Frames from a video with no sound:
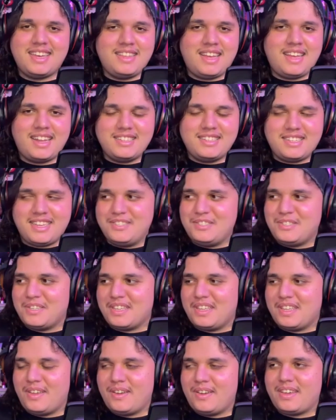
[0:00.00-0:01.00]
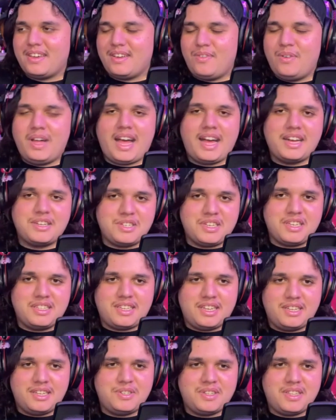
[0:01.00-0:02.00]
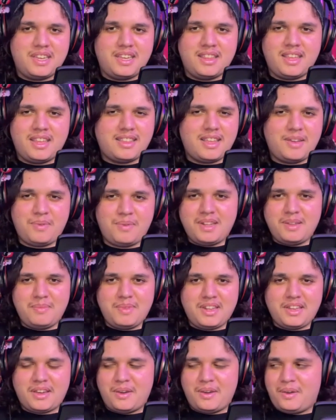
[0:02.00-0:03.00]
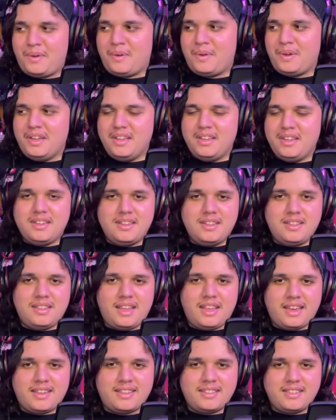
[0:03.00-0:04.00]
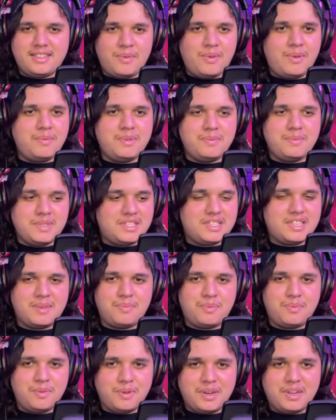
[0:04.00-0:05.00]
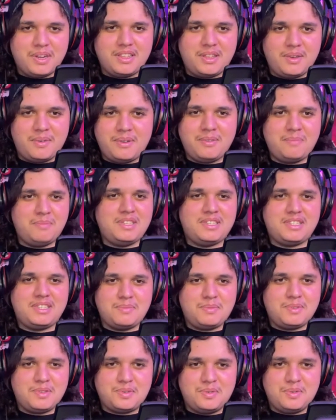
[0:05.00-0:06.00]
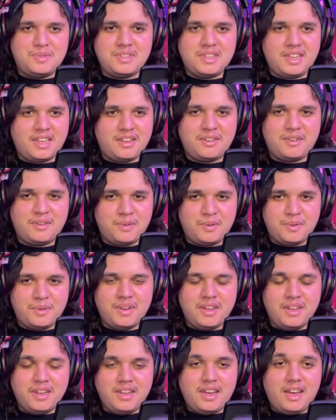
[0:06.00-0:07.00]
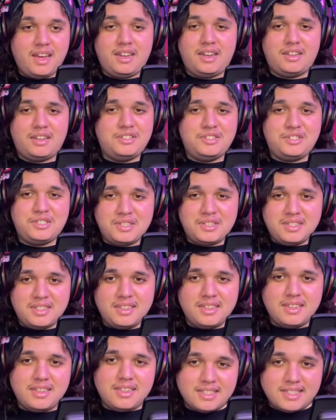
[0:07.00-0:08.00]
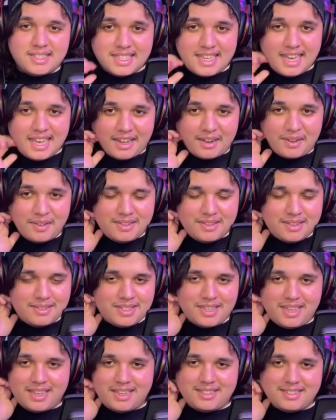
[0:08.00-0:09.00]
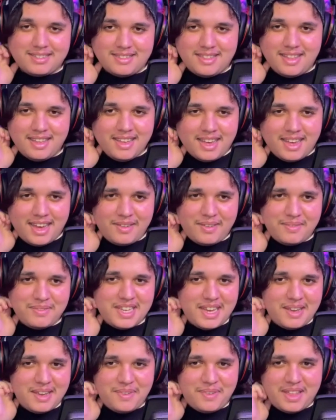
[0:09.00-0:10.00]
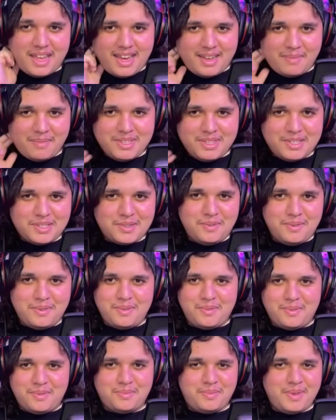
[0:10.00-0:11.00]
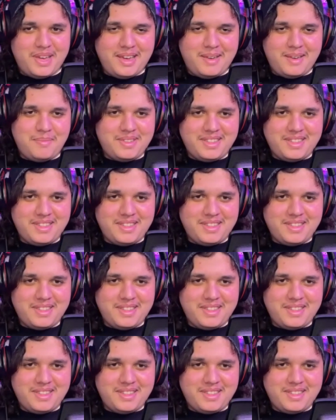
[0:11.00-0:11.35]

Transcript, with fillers: not intentionally Like, well, actually intentionally. Like they wanted me to go like they wanted me to skip work. They wanted me to skip school to like go to an audition in Seattle. And I was like, I don't have time for that. I'm in school, babe.